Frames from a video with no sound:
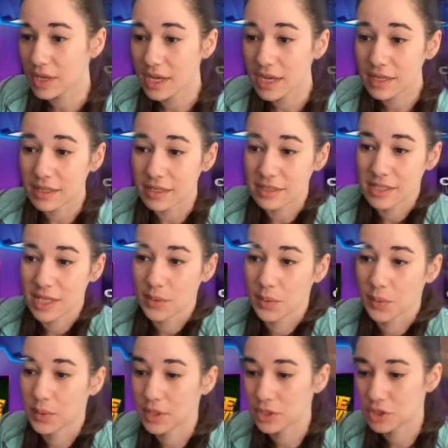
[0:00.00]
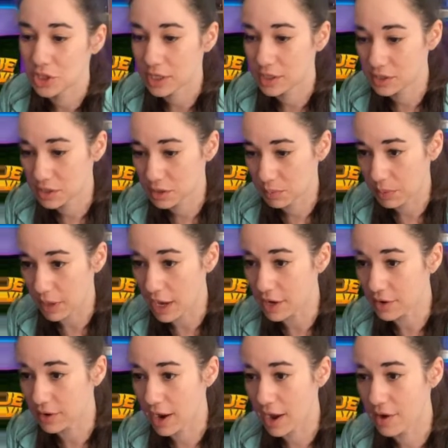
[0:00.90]
Let's say we want to change the
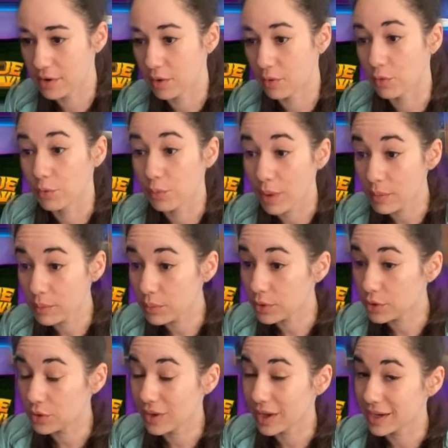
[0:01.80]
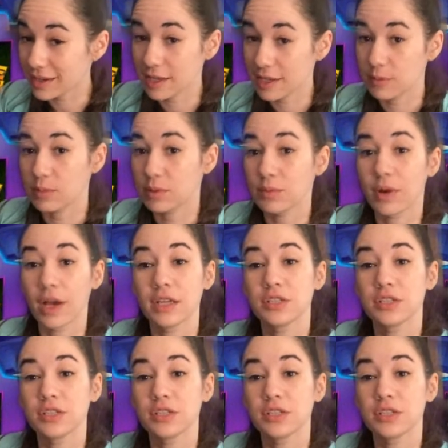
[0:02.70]
background. Now remember, you've got to keep in mind